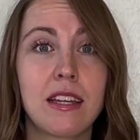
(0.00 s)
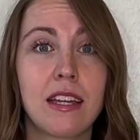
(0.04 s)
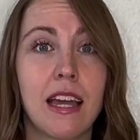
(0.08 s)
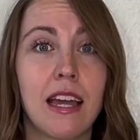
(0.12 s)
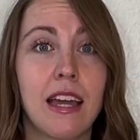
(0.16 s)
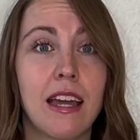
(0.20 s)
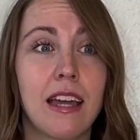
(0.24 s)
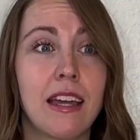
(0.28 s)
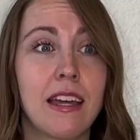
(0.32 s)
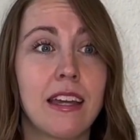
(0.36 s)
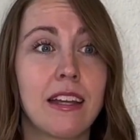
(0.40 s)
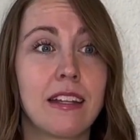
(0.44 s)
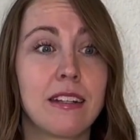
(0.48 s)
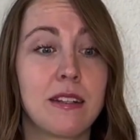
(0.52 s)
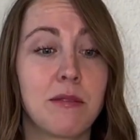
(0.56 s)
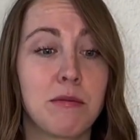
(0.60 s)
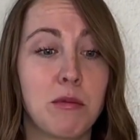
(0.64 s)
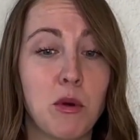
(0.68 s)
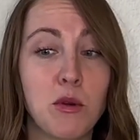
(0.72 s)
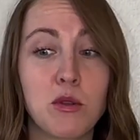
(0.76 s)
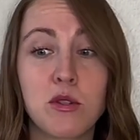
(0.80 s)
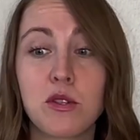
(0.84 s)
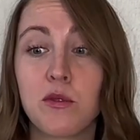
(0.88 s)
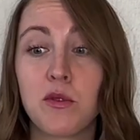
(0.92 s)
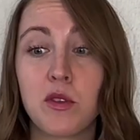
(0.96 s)
and
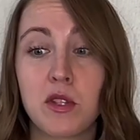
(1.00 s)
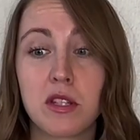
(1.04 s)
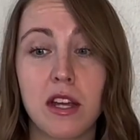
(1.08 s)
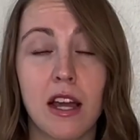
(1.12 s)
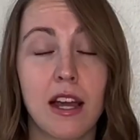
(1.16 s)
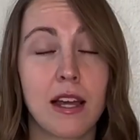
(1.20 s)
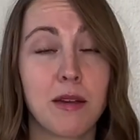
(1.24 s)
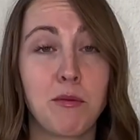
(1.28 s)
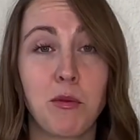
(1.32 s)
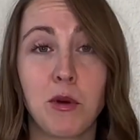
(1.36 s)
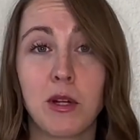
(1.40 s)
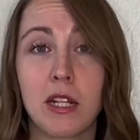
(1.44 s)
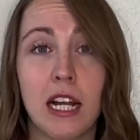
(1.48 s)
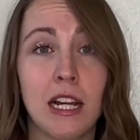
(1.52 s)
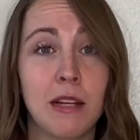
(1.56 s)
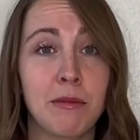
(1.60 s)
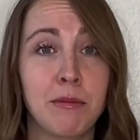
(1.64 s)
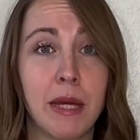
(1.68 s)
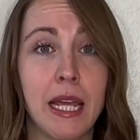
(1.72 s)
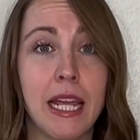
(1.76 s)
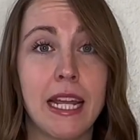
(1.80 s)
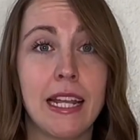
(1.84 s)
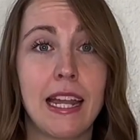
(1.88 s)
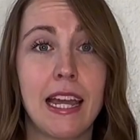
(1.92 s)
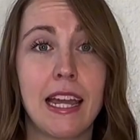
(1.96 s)
most of the time when I'm
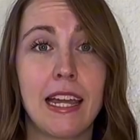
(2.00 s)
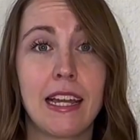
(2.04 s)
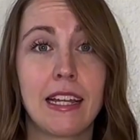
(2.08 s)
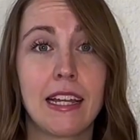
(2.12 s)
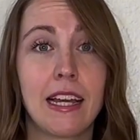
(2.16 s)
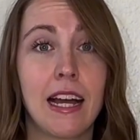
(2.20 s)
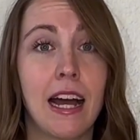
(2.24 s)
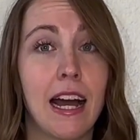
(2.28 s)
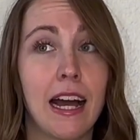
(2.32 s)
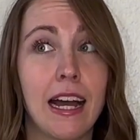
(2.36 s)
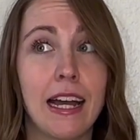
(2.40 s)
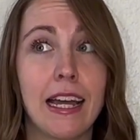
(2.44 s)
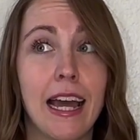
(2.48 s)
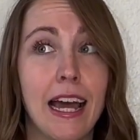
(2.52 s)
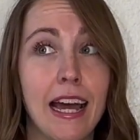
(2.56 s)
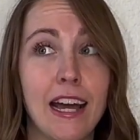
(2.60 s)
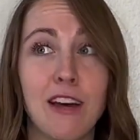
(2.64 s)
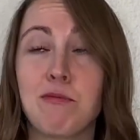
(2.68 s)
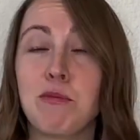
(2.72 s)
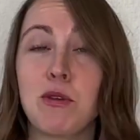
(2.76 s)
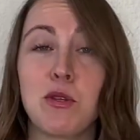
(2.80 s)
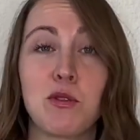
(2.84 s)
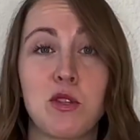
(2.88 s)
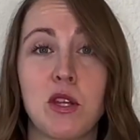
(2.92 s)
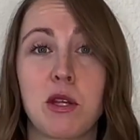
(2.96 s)
painting, I have
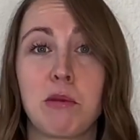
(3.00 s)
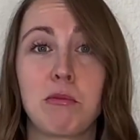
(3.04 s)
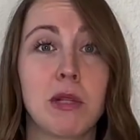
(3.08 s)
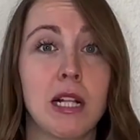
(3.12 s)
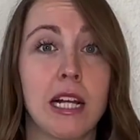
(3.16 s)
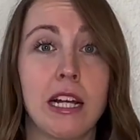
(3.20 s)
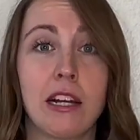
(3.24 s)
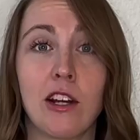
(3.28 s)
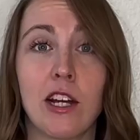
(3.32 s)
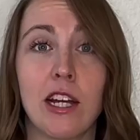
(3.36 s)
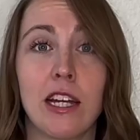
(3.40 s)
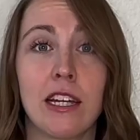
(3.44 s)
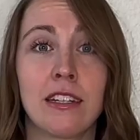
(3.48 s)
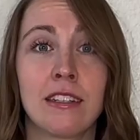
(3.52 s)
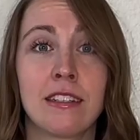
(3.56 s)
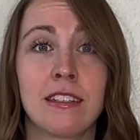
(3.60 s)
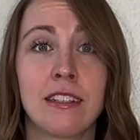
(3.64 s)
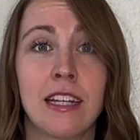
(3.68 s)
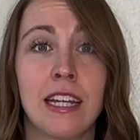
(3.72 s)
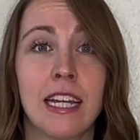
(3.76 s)
music blaring,